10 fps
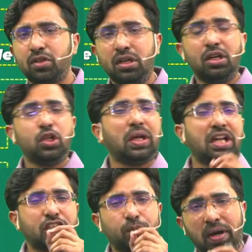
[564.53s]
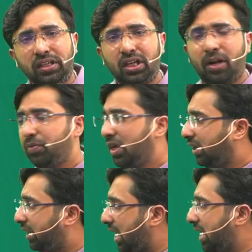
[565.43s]
You can expect the
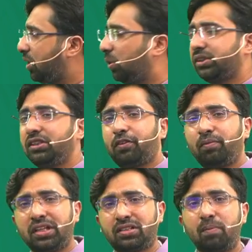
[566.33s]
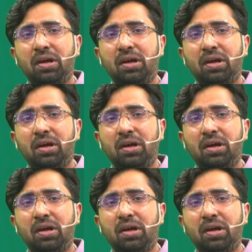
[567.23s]
direct questions from the exam, guys.